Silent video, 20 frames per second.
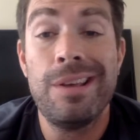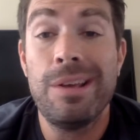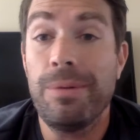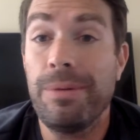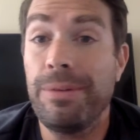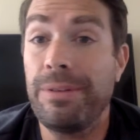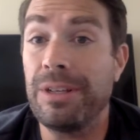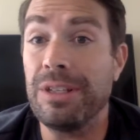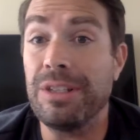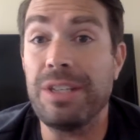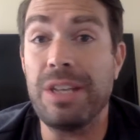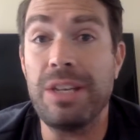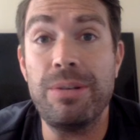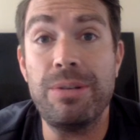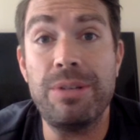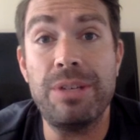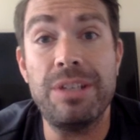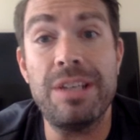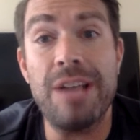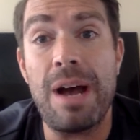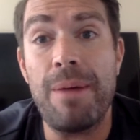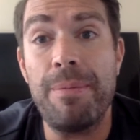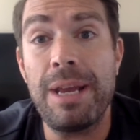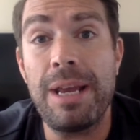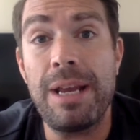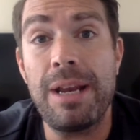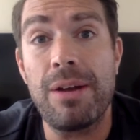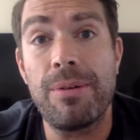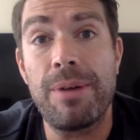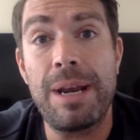We've continued to
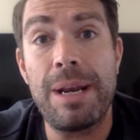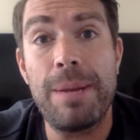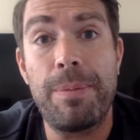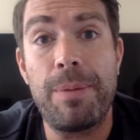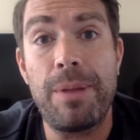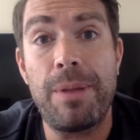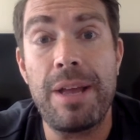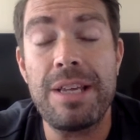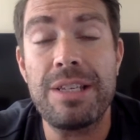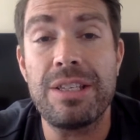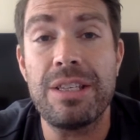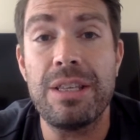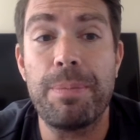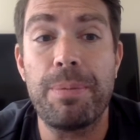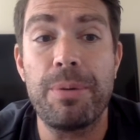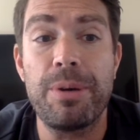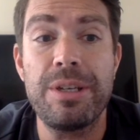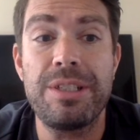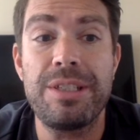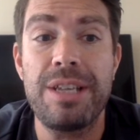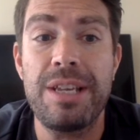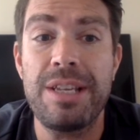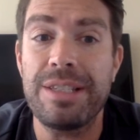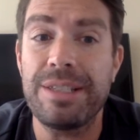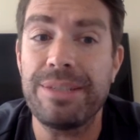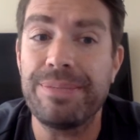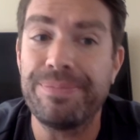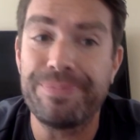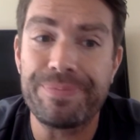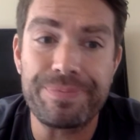dominate our rated plays in the
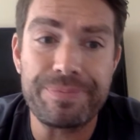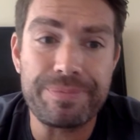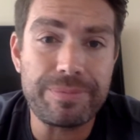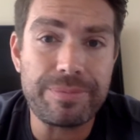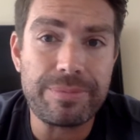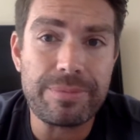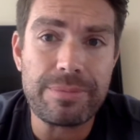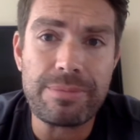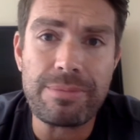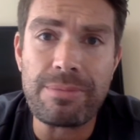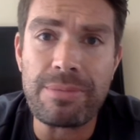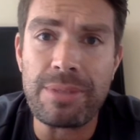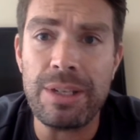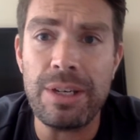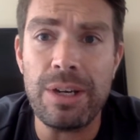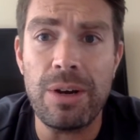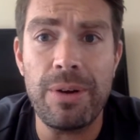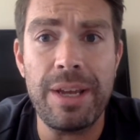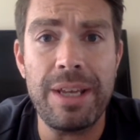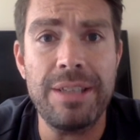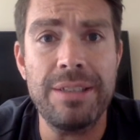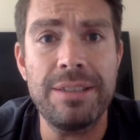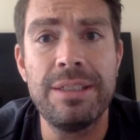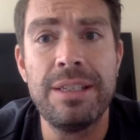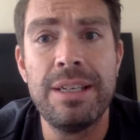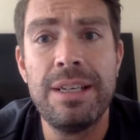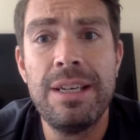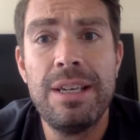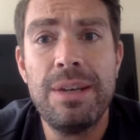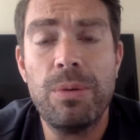preseason.
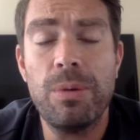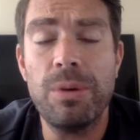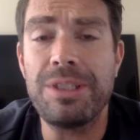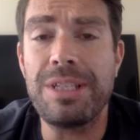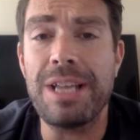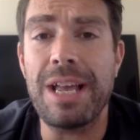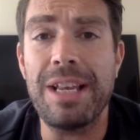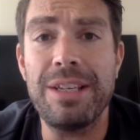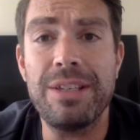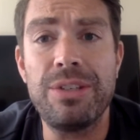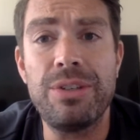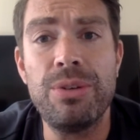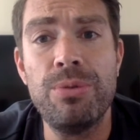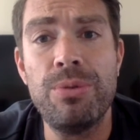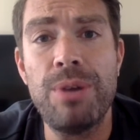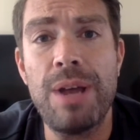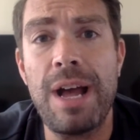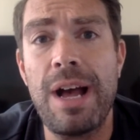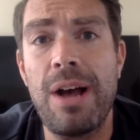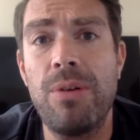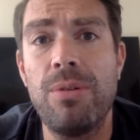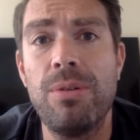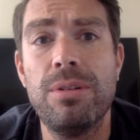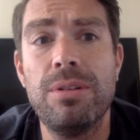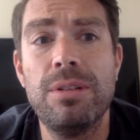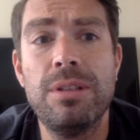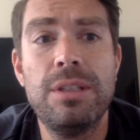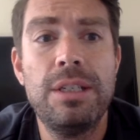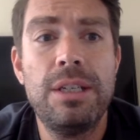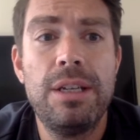We're 10-2 now.
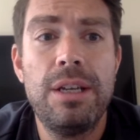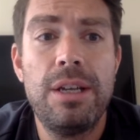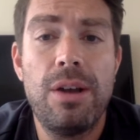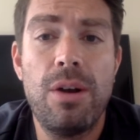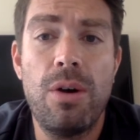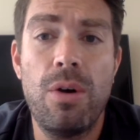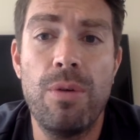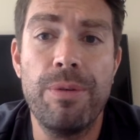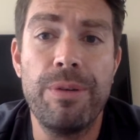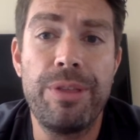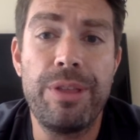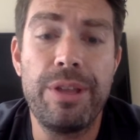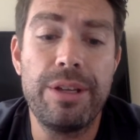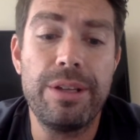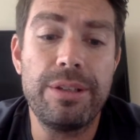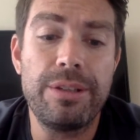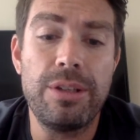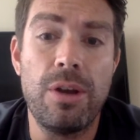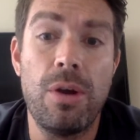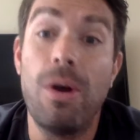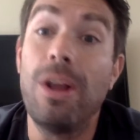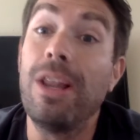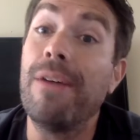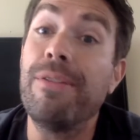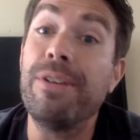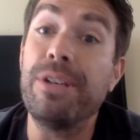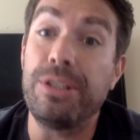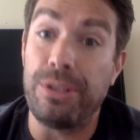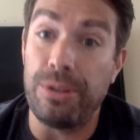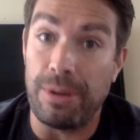
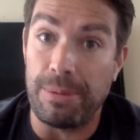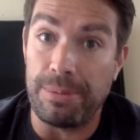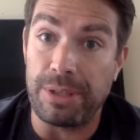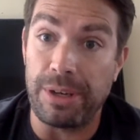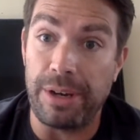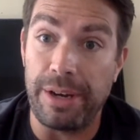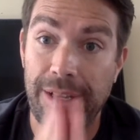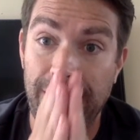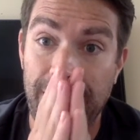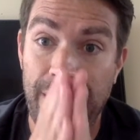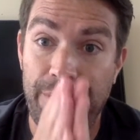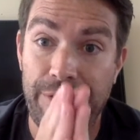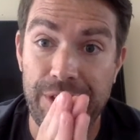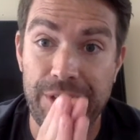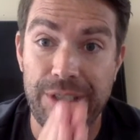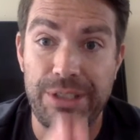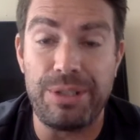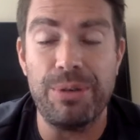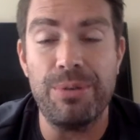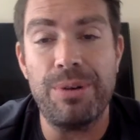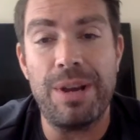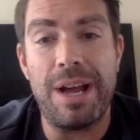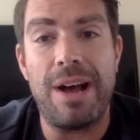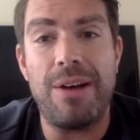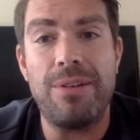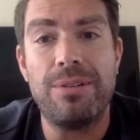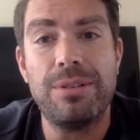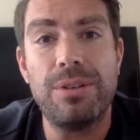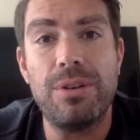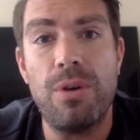11-2. I'm sorry, 11-2
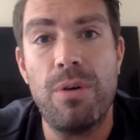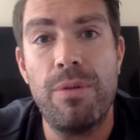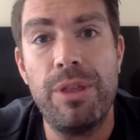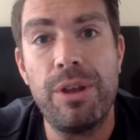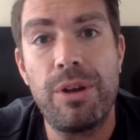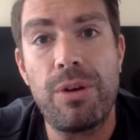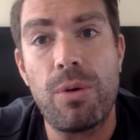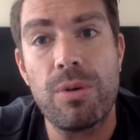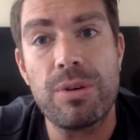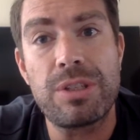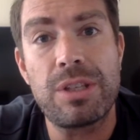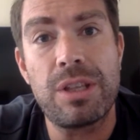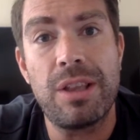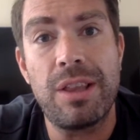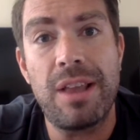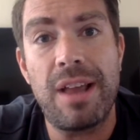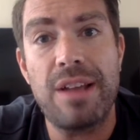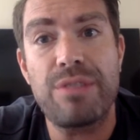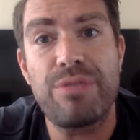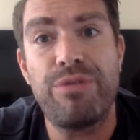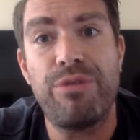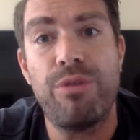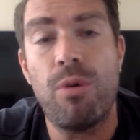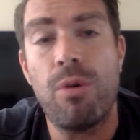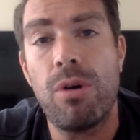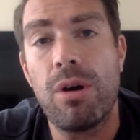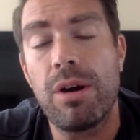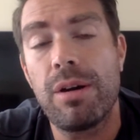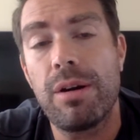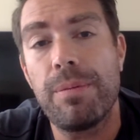now over the course of the last
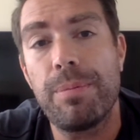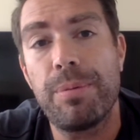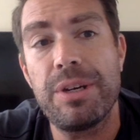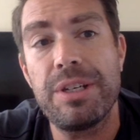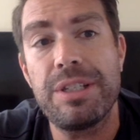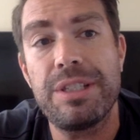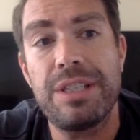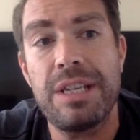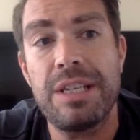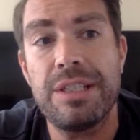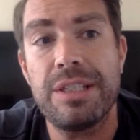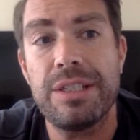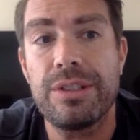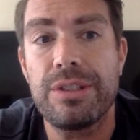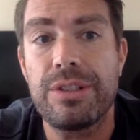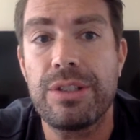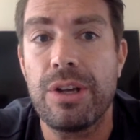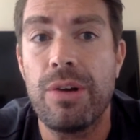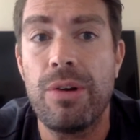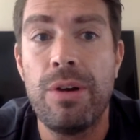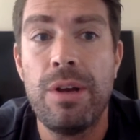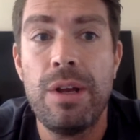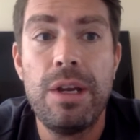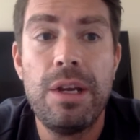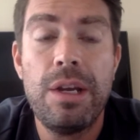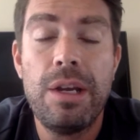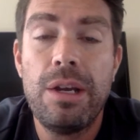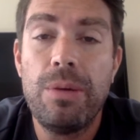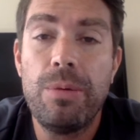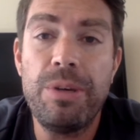four preseasons. So
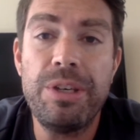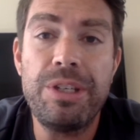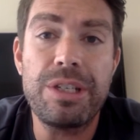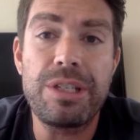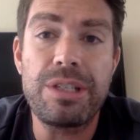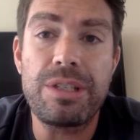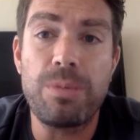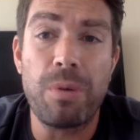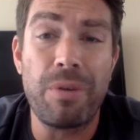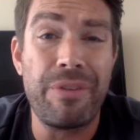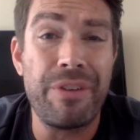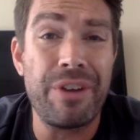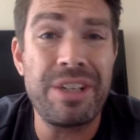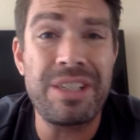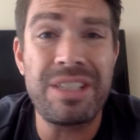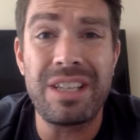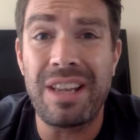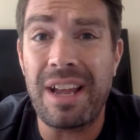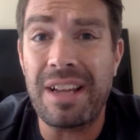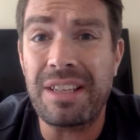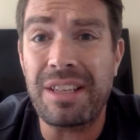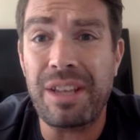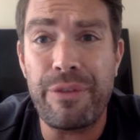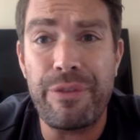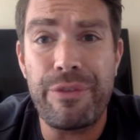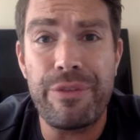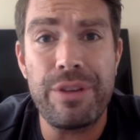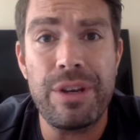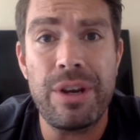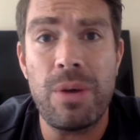we're very
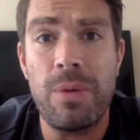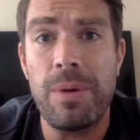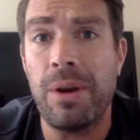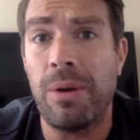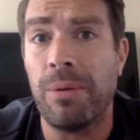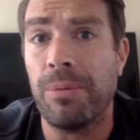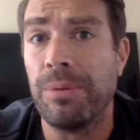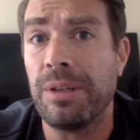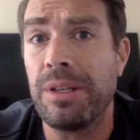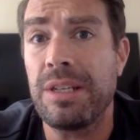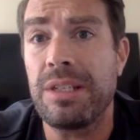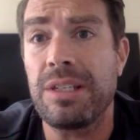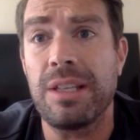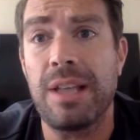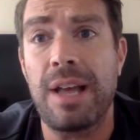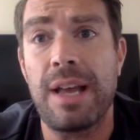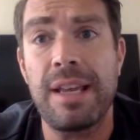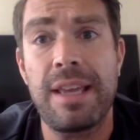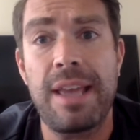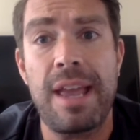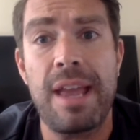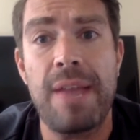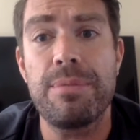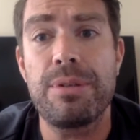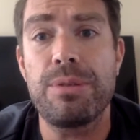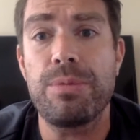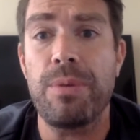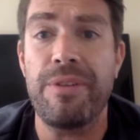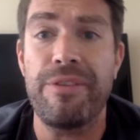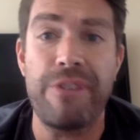selective. We don't release a lot of
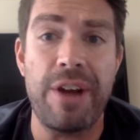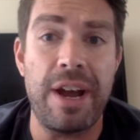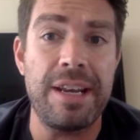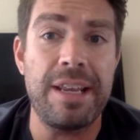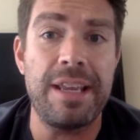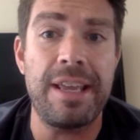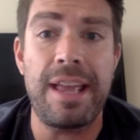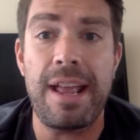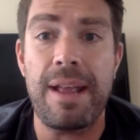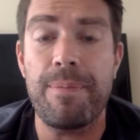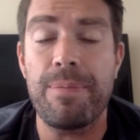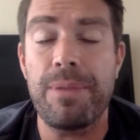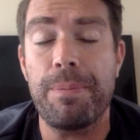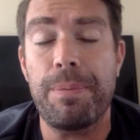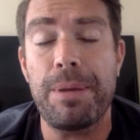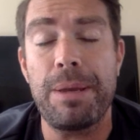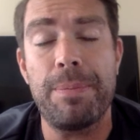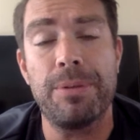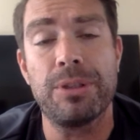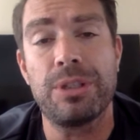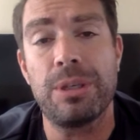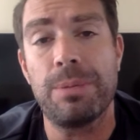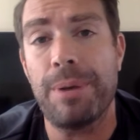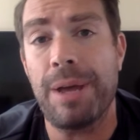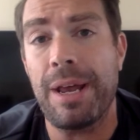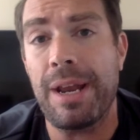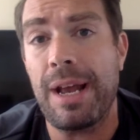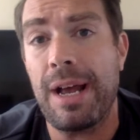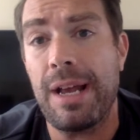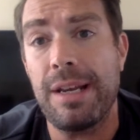games. We find a game that people should
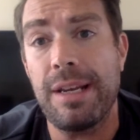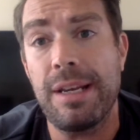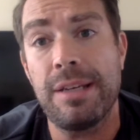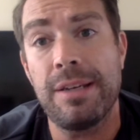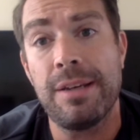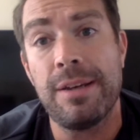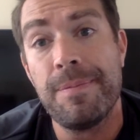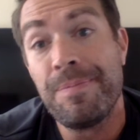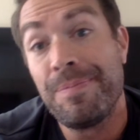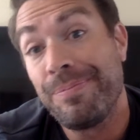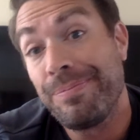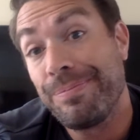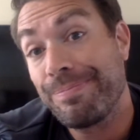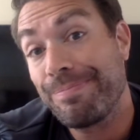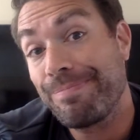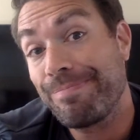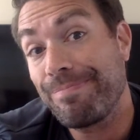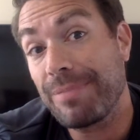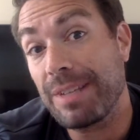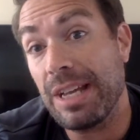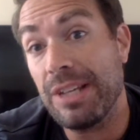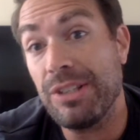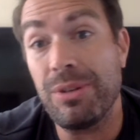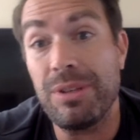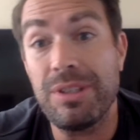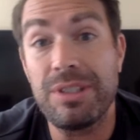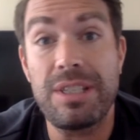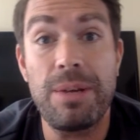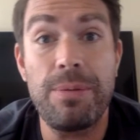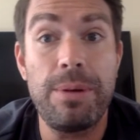bet on, and as you
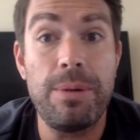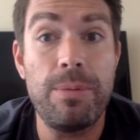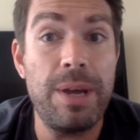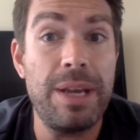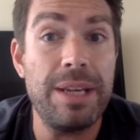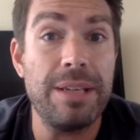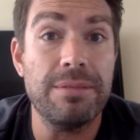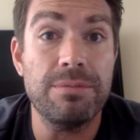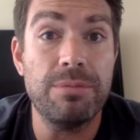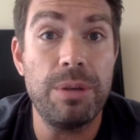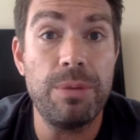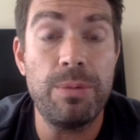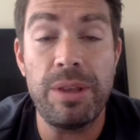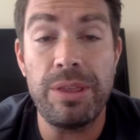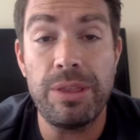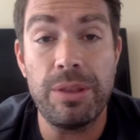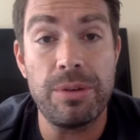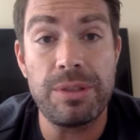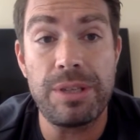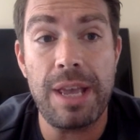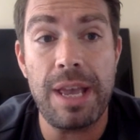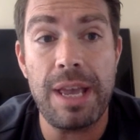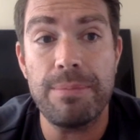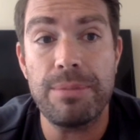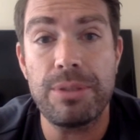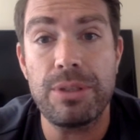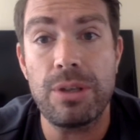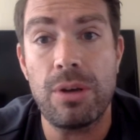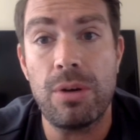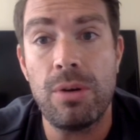can see, we win. We win those
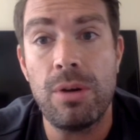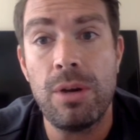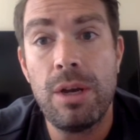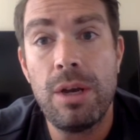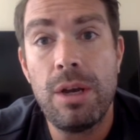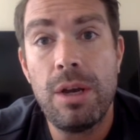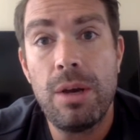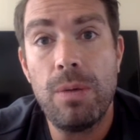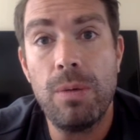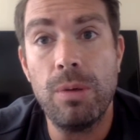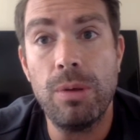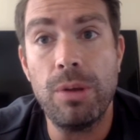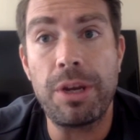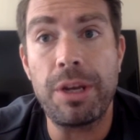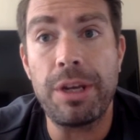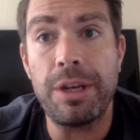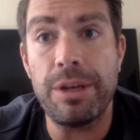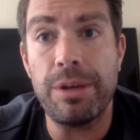games. So we're looking